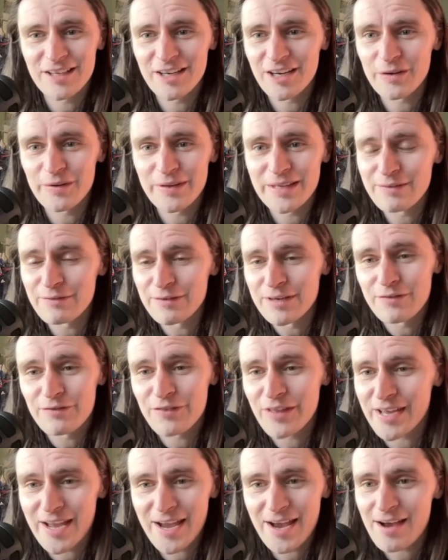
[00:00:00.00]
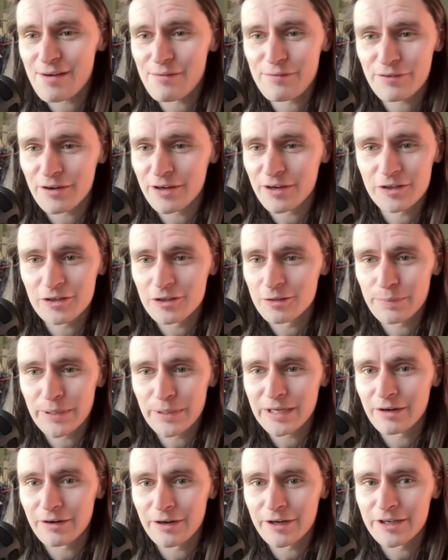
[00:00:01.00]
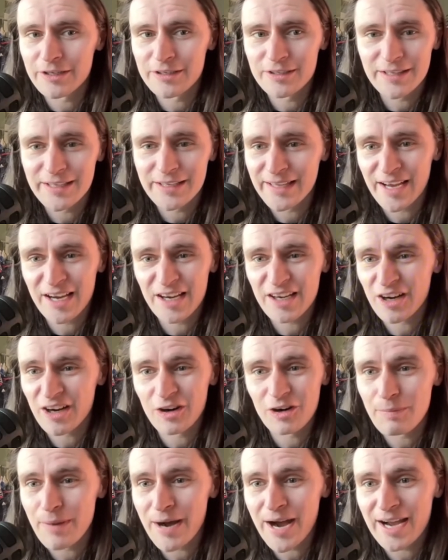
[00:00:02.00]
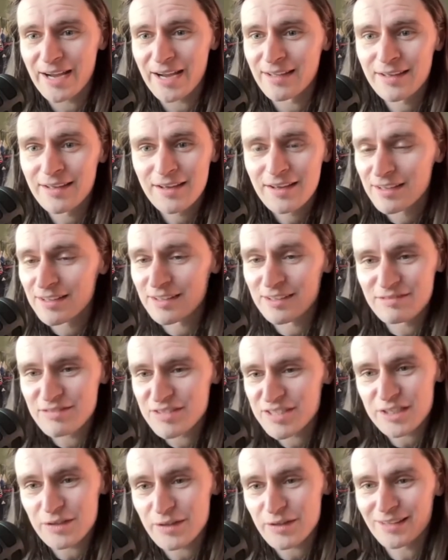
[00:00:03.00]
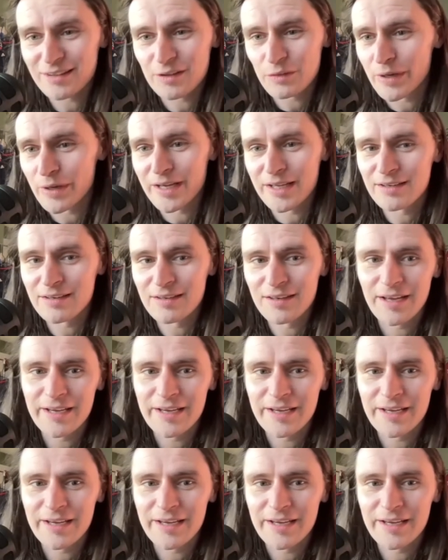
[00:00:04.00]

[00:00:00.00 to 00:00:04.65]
even if they have a good period and they get a goal back, you still get the win.